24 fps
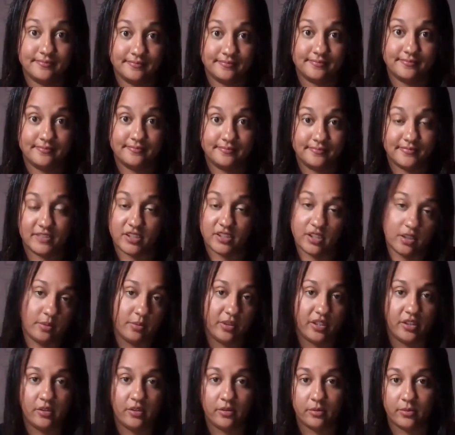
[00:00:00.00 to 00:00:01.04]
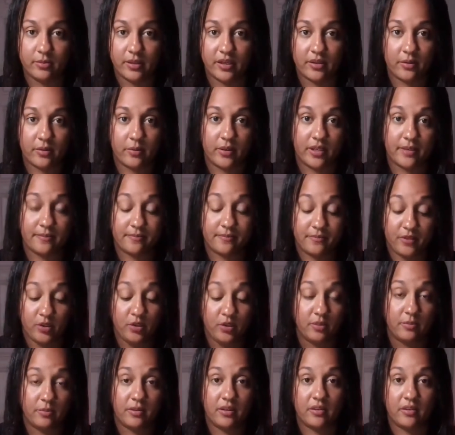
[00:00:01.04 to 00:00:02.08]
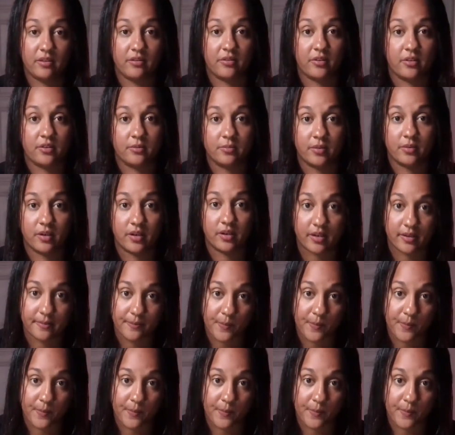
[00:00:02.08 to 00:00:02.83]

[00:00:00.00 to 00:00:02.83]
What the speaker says: This could be you, by the way. You could be the third party.